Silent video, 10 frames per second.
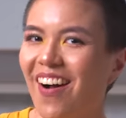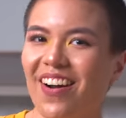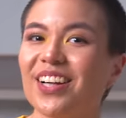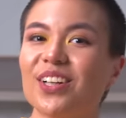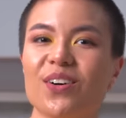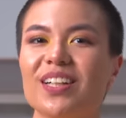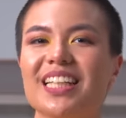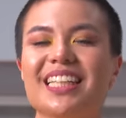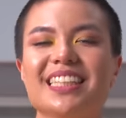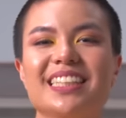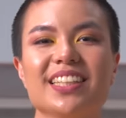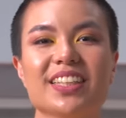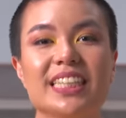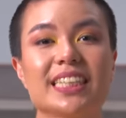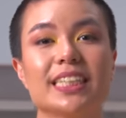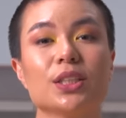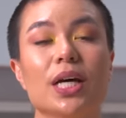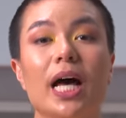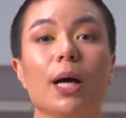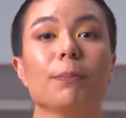Our goal in this series is to
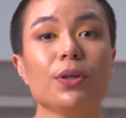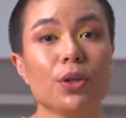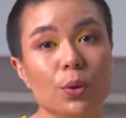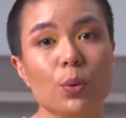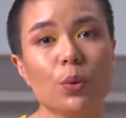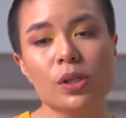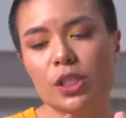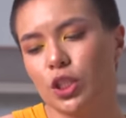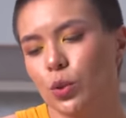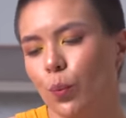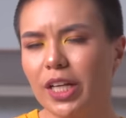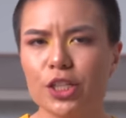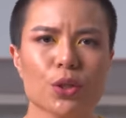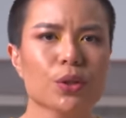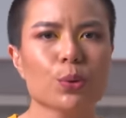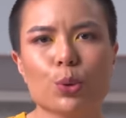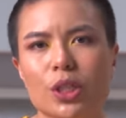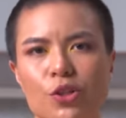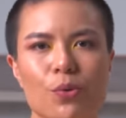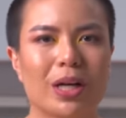help you switch your
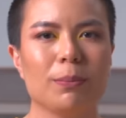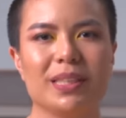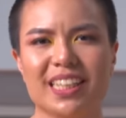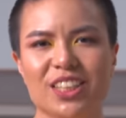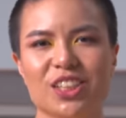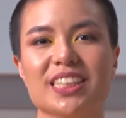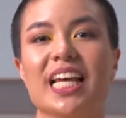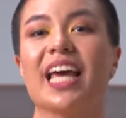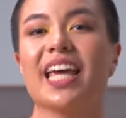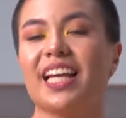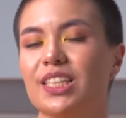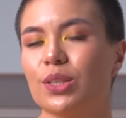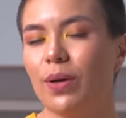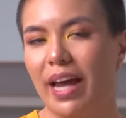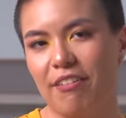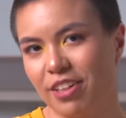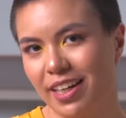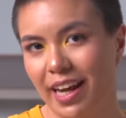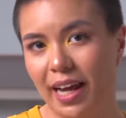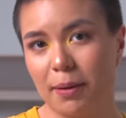nutrition recommendations into
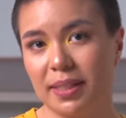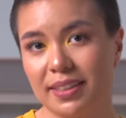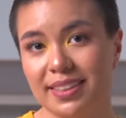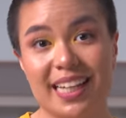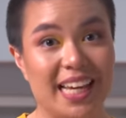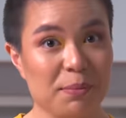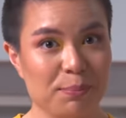everyday habits and